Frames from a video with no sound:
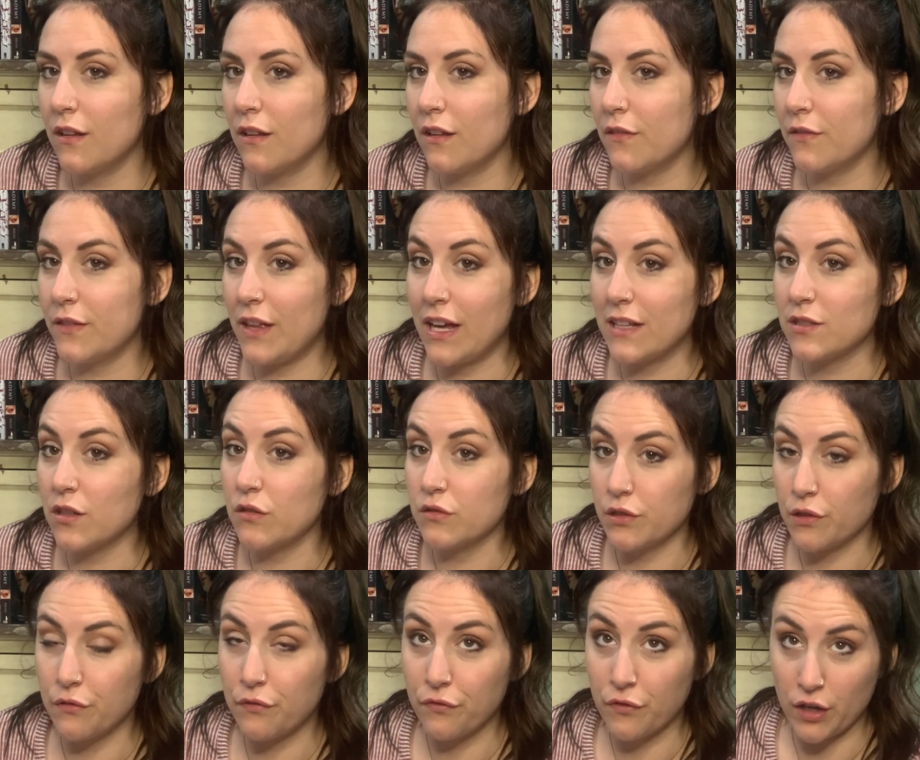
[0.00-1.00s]
that's
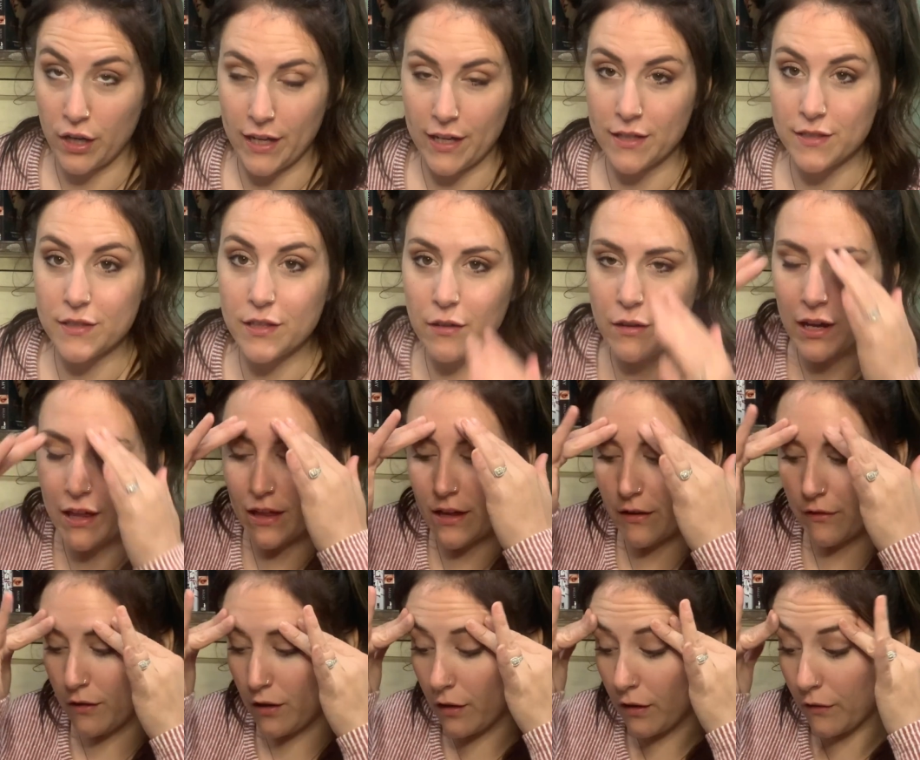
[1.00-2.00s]
also free. So I
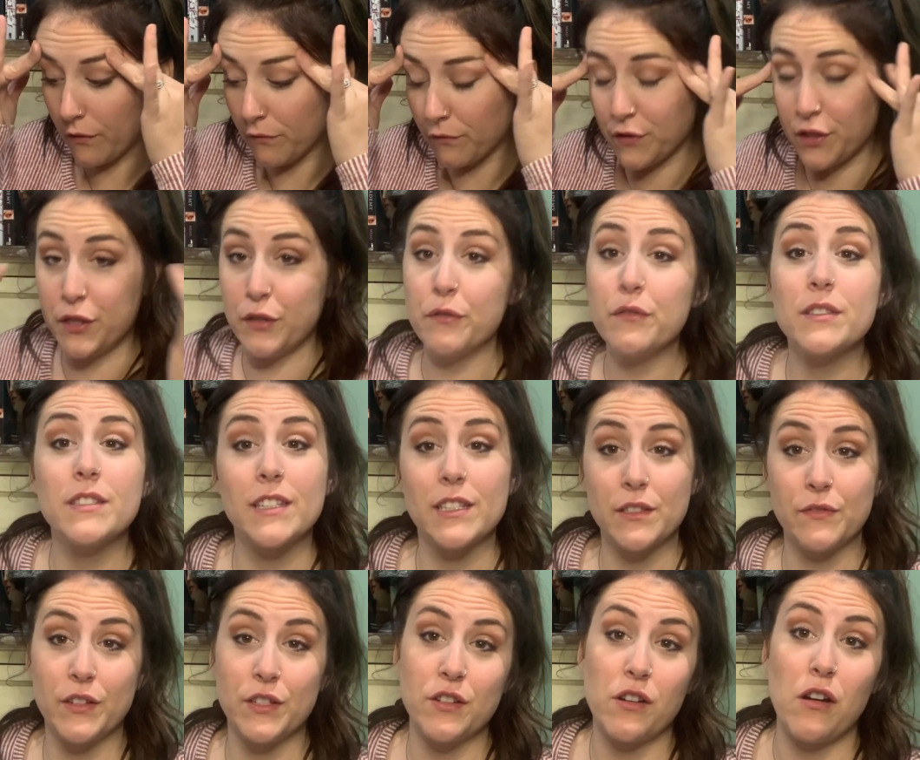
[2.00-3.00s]
use this
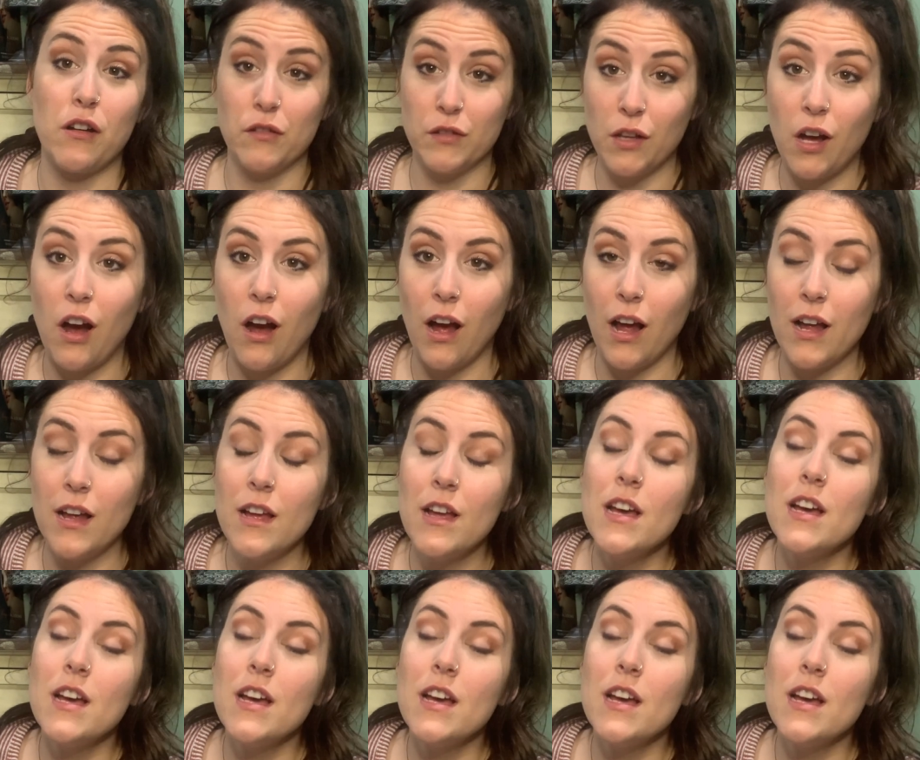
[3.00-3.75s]
feature a lot,